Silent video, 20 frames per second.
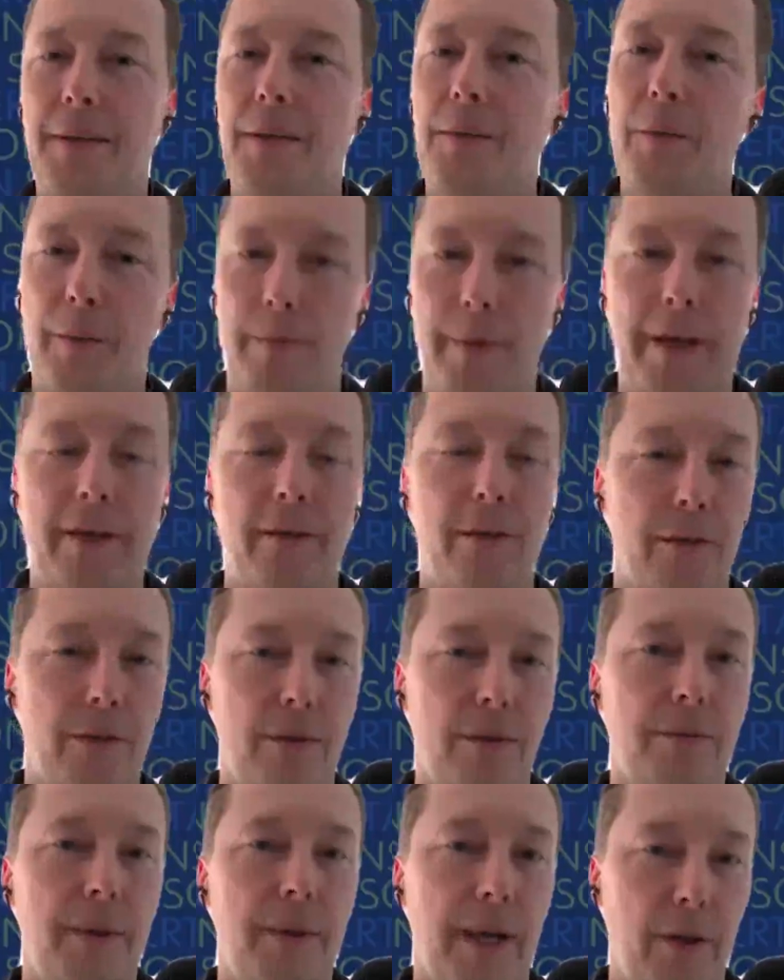and we're back
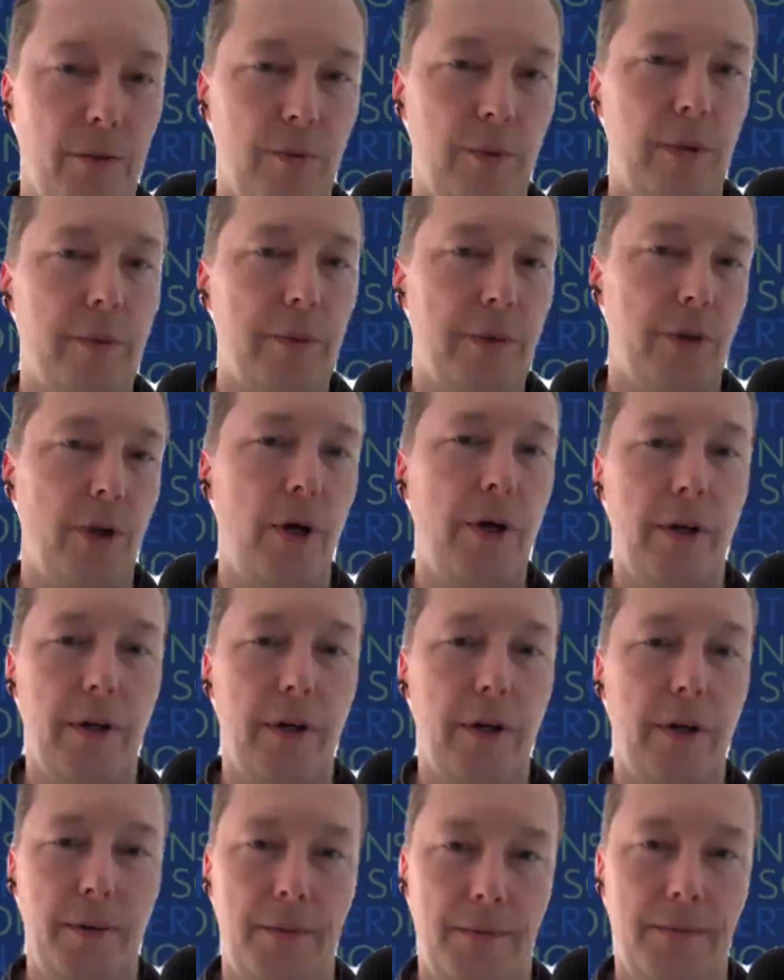to where we
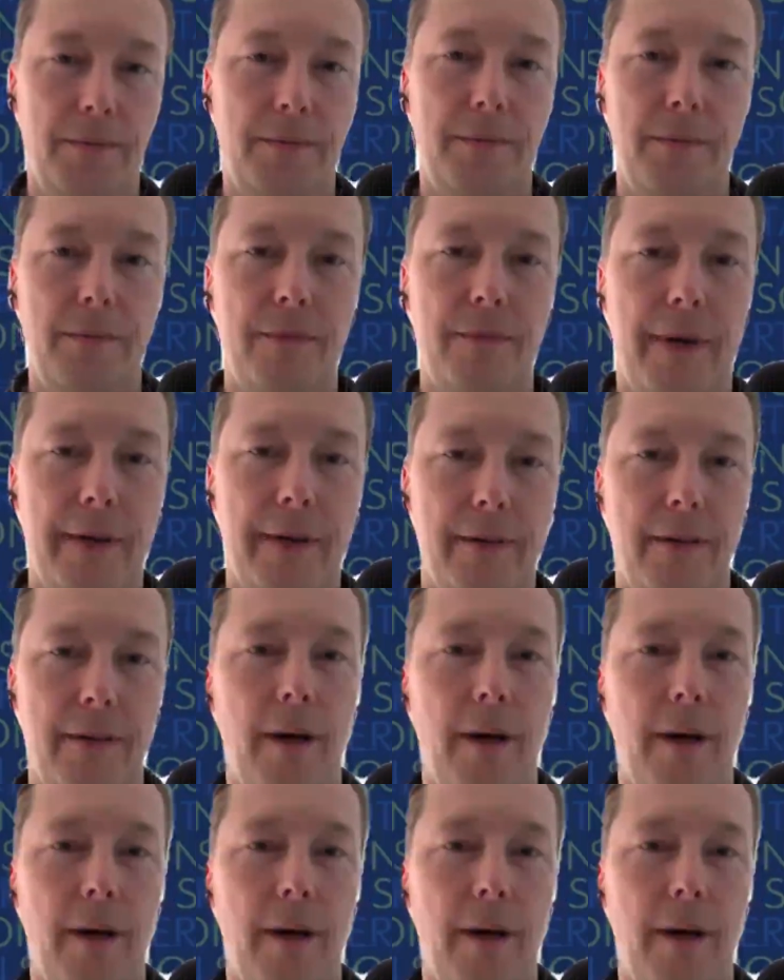started, right?